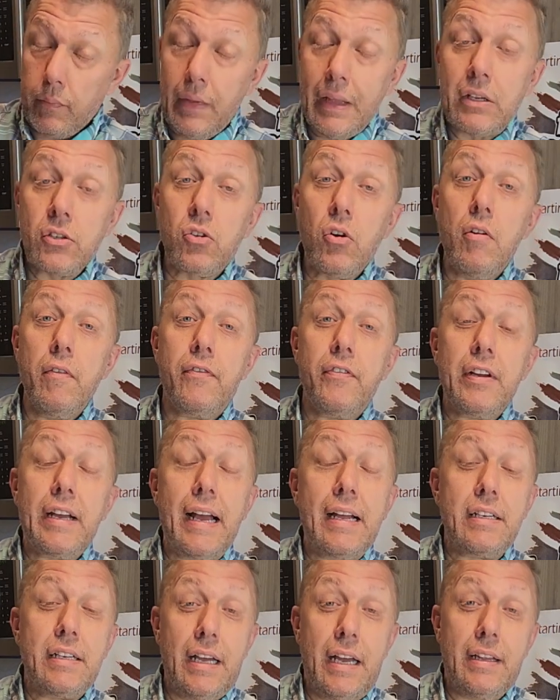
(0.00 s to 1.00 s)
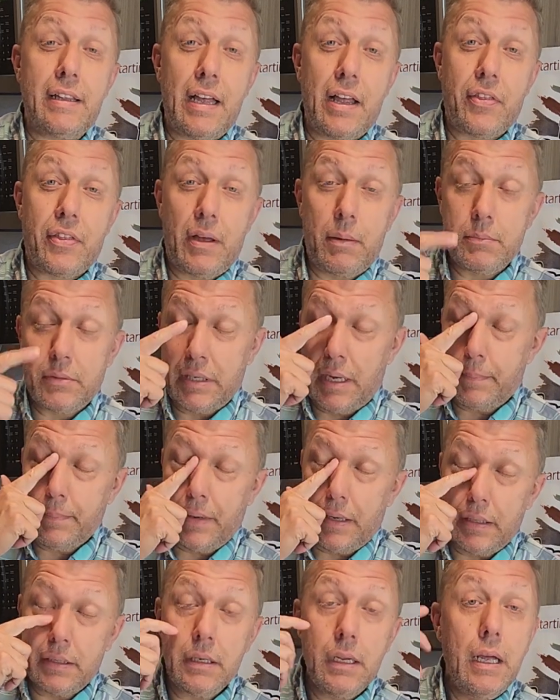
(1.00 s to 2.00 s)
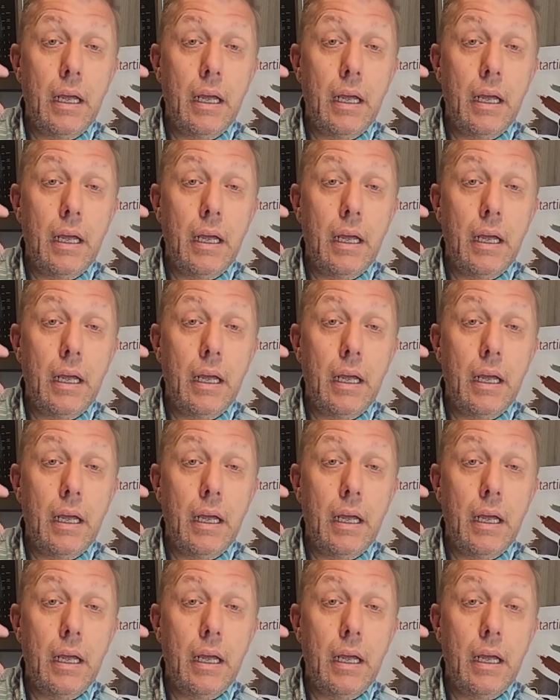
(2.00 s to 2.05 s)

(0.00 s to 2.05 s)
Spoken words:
Don't forget to hit that thumbs up button